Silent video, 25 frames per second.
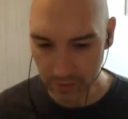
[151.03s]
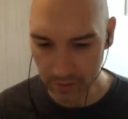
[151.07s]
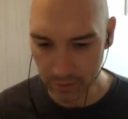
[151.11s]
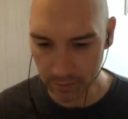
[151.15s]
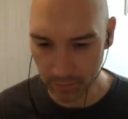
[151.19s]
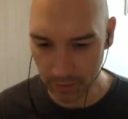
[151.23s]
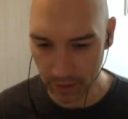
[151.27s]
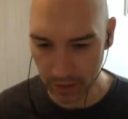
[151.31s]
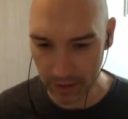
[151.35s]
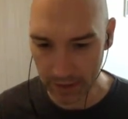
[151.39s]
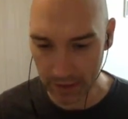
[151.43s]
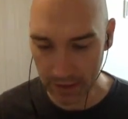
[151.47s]

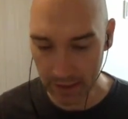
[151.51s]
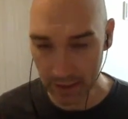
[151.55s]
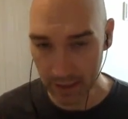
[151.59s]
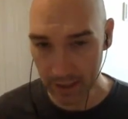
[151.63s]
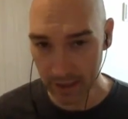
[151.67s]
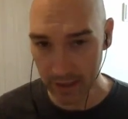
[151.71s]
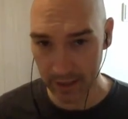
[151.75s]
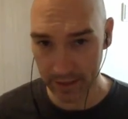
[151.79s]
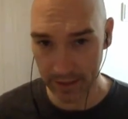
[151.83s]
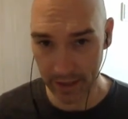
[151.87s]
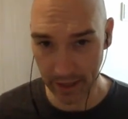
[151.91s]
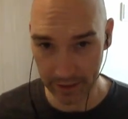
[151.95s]
But
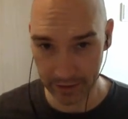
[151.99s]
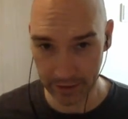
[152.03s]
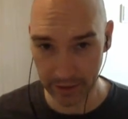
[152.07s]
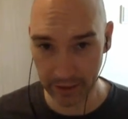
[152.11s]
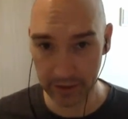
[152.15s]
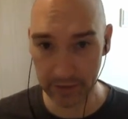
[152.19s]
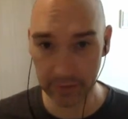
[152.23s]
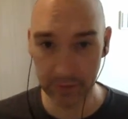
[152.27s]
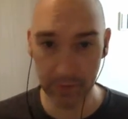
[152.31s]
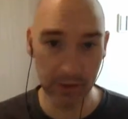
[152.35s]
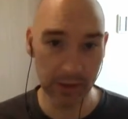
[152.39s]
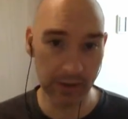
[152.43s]
that
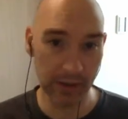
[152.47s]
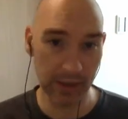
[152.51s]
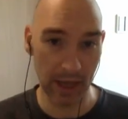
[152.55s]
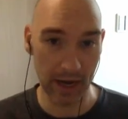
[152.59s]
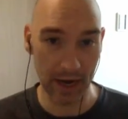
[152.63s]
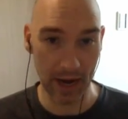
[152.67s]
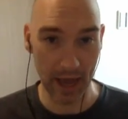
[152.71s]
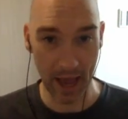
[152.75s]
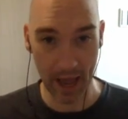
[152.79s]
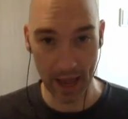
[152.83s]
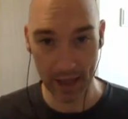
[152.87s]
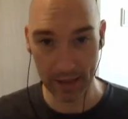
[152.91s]
does mean
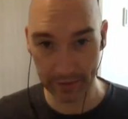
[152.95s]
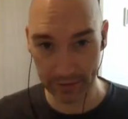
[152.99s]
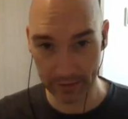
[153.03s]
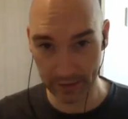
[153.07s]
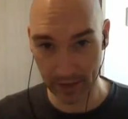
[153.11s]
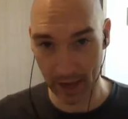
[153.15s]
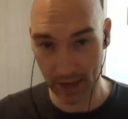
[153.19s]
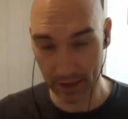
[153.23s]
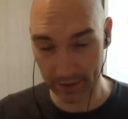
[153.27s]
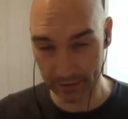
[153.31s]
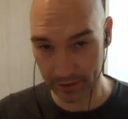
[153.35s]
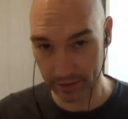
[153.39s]
that
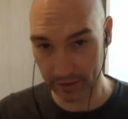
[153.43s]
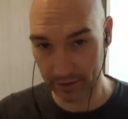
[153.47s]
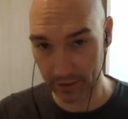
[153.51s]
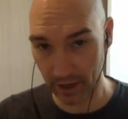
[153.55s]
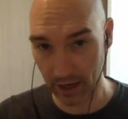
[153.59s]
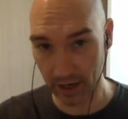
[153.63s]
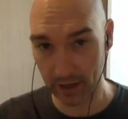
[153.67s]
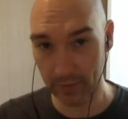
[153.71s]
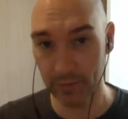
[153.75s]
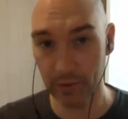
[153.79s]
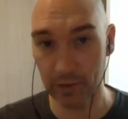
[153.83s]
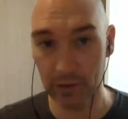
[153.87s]
at the
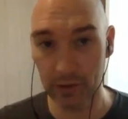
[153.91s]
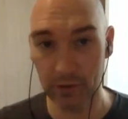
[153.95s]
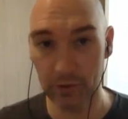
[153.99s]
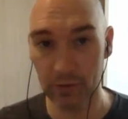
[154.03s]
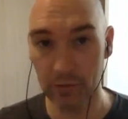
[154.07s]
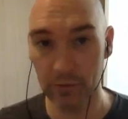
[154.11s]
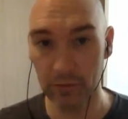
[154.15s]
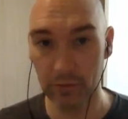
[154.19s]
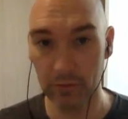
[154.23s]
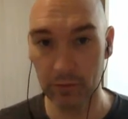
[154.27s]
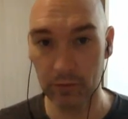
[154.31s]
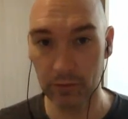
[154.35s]
time that
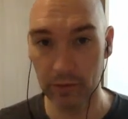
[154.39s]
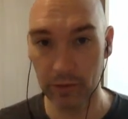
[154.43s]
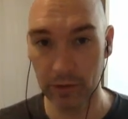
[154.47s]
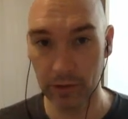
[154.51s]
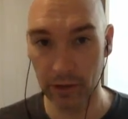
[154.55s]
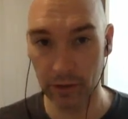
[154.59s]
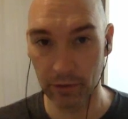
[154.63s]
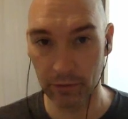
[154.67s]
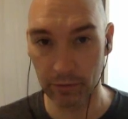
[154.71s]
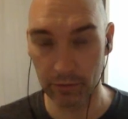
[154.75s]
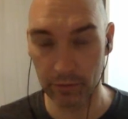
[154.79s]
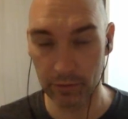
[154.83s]
you
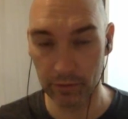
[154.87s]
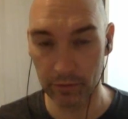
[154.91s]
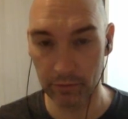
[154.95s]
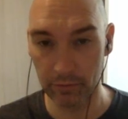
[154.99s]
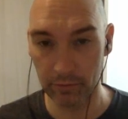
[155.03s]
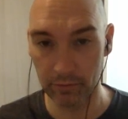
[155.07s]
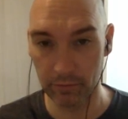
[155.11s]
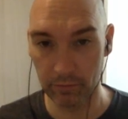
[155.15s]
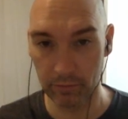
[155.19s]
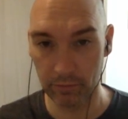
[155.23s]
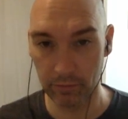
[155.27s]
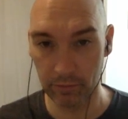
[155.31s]

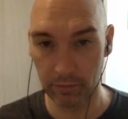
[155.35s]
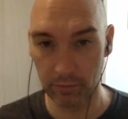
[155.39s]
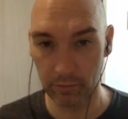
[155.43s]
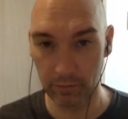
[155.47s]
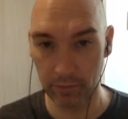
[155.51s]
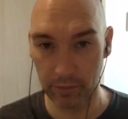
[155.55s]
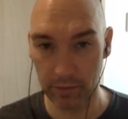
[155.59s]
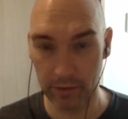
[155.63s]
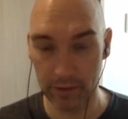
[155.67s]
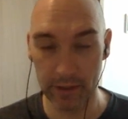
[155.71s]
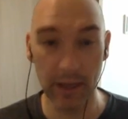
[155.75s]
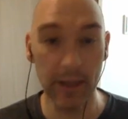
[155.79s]

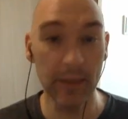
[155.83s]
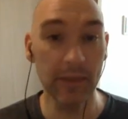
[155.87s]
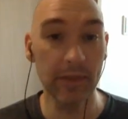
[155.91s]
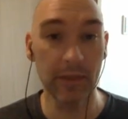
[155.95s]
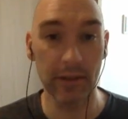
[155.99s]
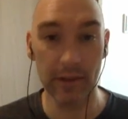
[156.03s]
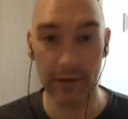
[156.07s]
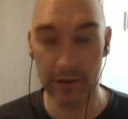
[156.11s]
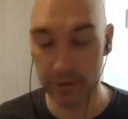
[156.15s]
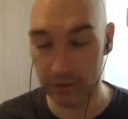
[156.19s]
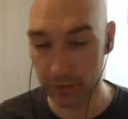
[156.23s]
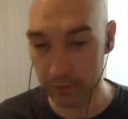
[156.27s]
send
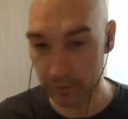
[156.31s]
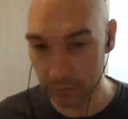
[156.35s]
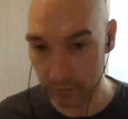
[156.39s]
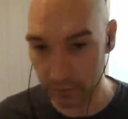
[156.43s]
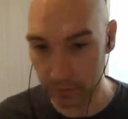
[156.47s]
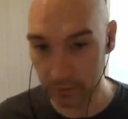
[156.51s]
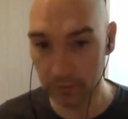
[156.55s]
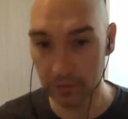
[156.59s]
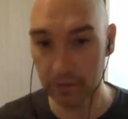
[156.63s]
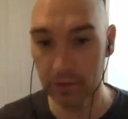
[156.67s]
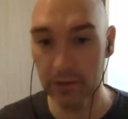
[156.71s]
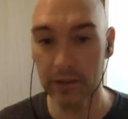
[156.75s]
this, you
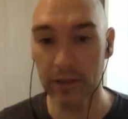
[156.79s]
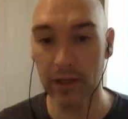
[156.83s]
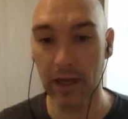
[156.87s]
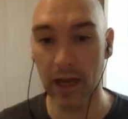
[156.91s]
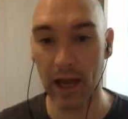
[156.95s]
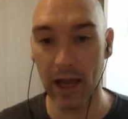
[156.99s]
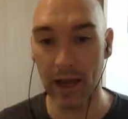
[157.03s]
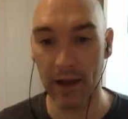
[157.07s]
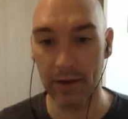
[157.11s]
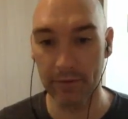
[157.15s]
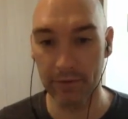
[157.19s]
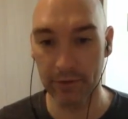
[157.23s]
do need to
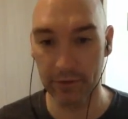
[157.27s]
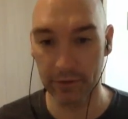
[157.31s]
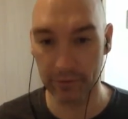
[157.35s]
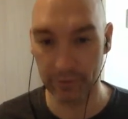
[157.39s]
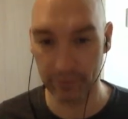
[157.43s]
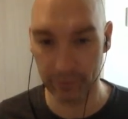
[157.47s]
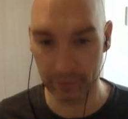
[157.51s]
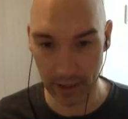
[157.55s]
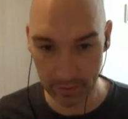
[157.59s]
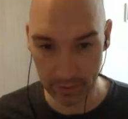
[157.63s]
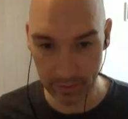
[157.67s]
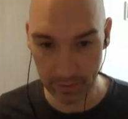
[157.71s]
have your
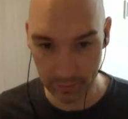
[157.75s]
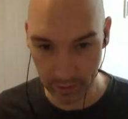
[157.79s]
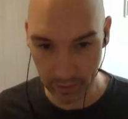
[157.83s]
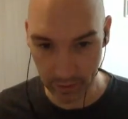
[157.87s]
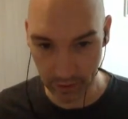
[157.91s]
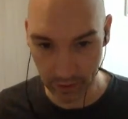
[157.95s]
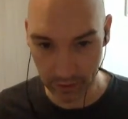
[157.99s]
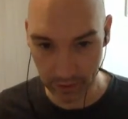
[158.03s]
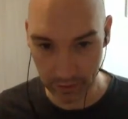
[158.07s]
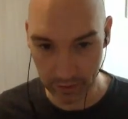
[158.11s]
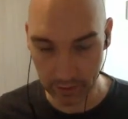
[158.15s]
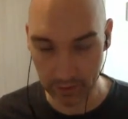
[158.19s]
flight
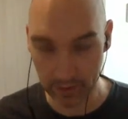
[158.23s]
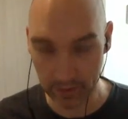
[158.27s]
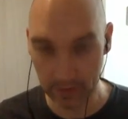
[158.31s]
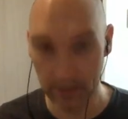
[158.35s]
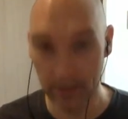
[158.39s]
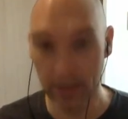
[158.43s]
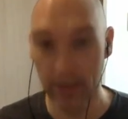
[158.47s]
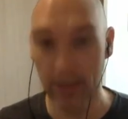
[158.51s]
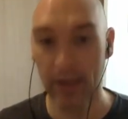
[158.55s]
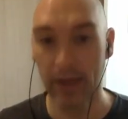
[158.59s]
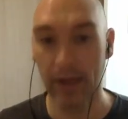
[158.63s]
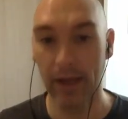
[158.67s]
booked,
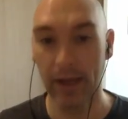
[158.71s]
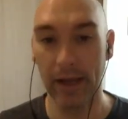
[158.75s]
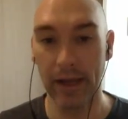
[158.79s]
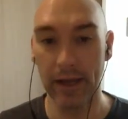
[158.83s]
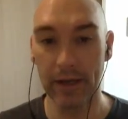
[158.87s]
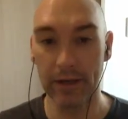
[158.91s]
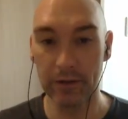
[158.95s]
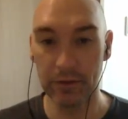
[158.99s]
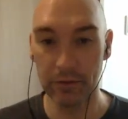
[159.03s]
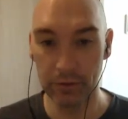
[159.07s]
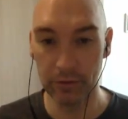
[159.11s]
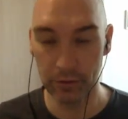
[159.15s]

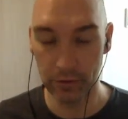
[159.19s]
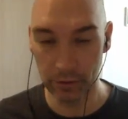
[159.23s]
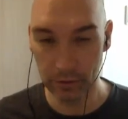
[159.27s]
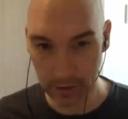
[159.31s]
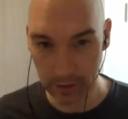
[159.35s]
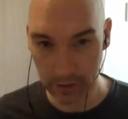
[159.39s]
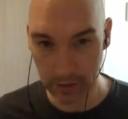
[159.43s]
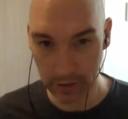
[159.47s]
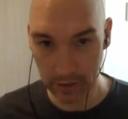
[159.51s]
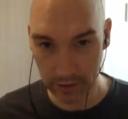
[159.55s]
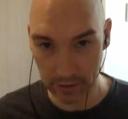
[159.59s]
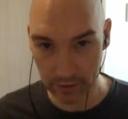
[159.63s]
and you
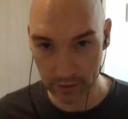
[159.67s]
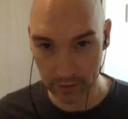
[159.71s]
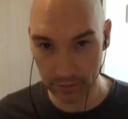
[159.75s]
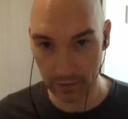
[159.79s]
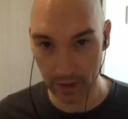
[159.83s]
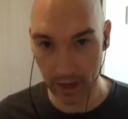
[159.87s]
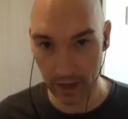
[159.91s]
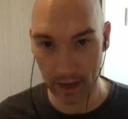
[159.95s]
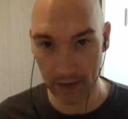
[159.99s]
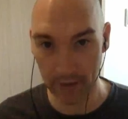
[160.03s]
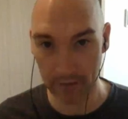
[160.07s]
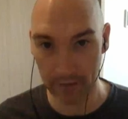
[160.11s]
do need to
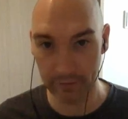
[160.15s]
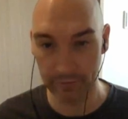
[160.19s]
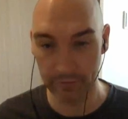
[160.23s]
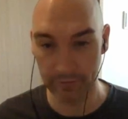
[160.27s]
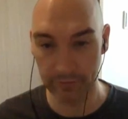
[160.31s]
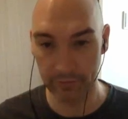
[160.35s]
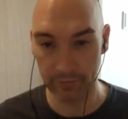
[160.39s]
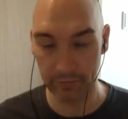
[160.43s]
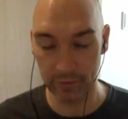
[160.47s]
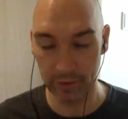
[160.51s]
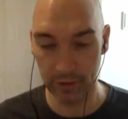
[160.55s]
have